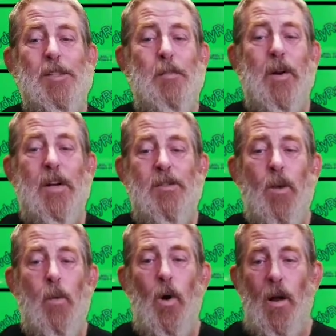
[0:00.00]
experience
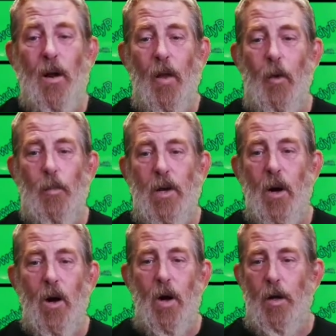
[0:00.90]
with one another
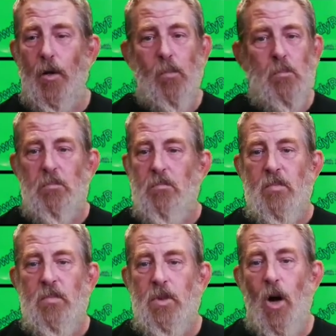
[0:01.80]
beyond
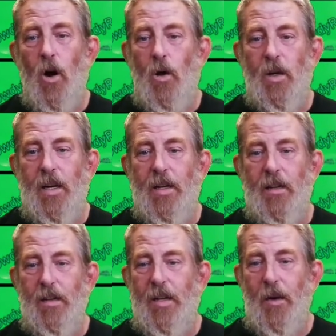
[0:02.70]
talk
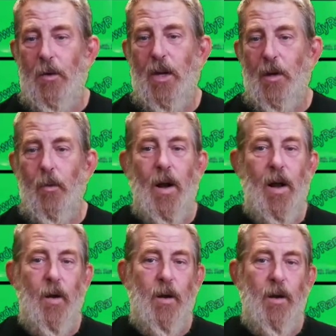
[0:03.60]
and, you know, kidding
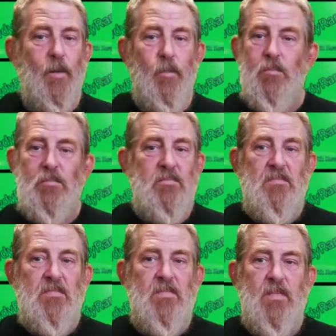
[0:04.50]
around and
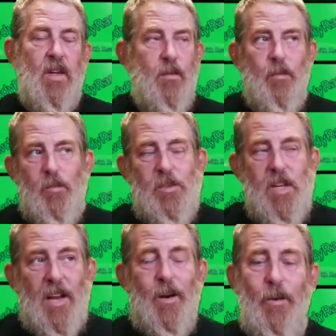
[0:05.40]

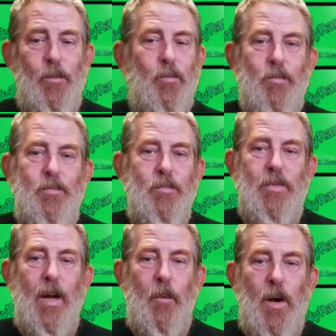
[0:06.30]
dinner
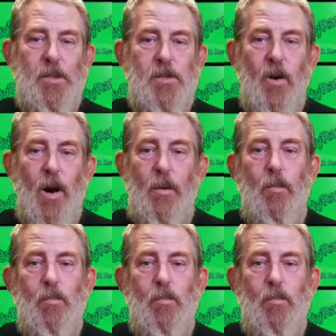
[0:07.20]
at a restaurant.